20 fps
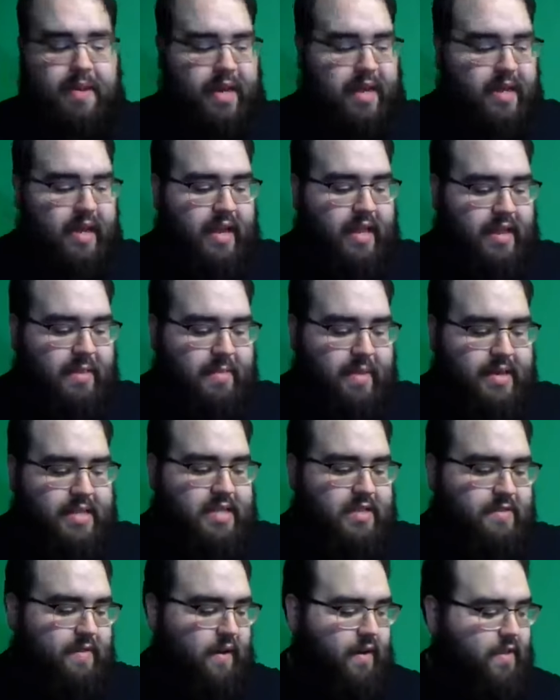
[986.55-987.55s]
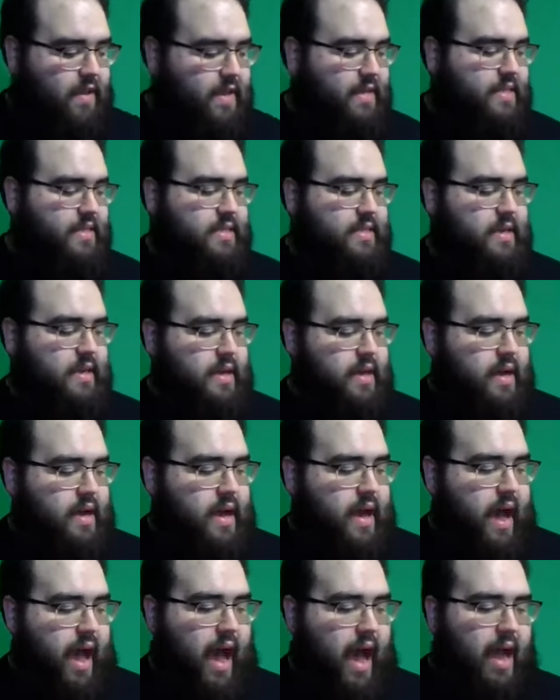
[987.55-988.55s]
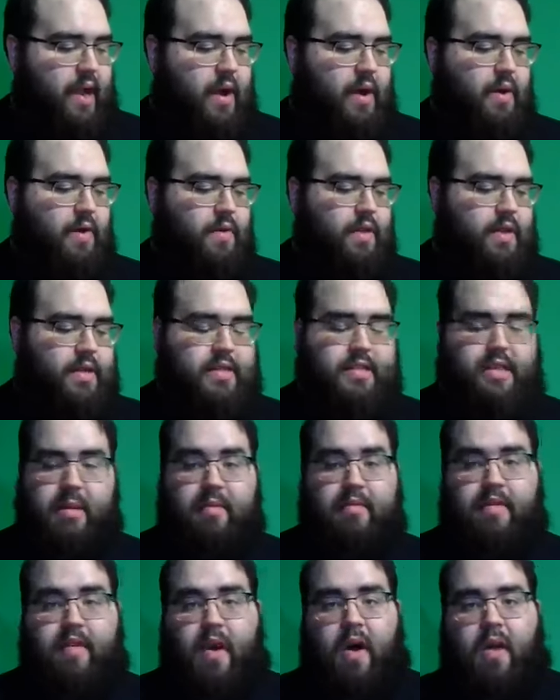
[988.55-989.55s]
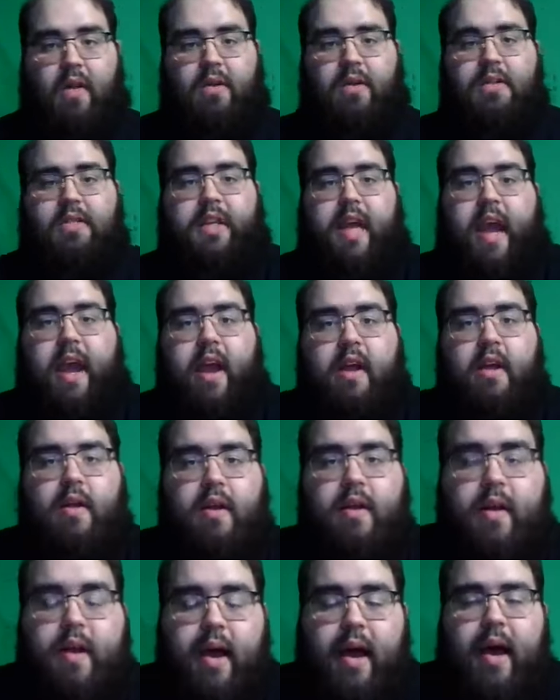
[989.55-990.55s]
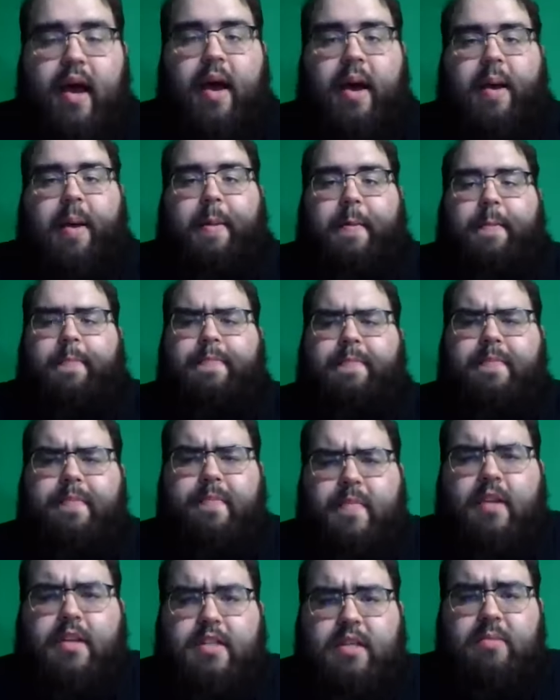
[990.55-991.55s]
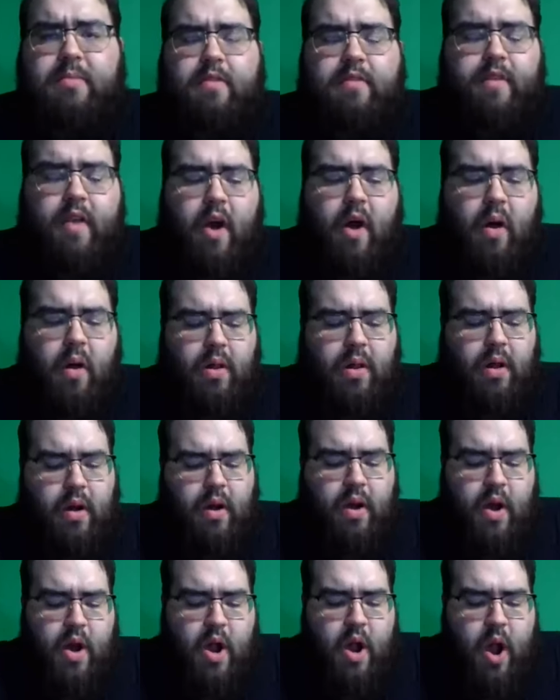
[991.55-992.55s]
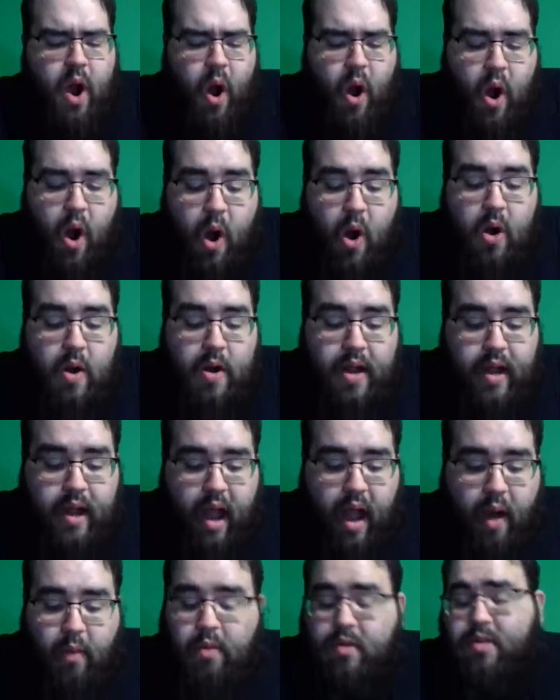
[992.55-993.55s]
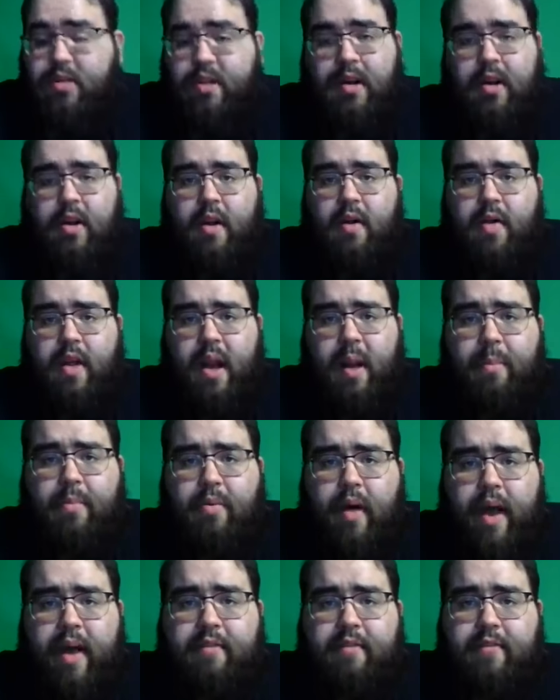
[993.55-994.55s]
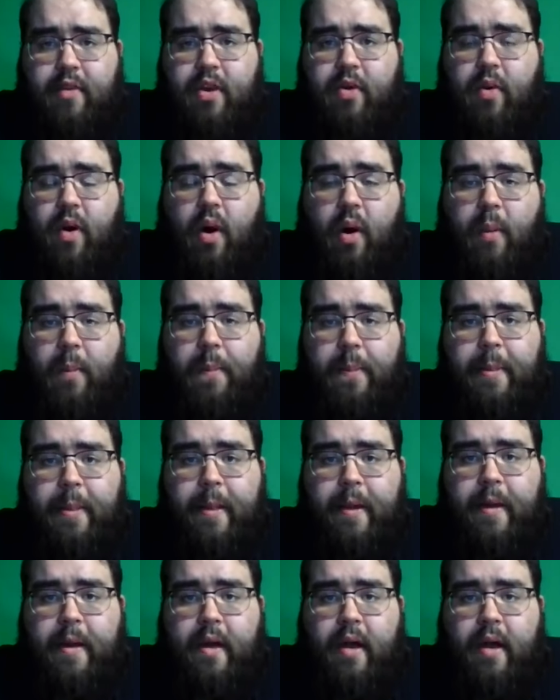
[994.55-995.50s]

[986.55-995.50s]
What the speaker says: But in the midst of all this, I know that some of y'all are scared. Some of y'all are hurting. I want y'all to know that I'm praying for you all.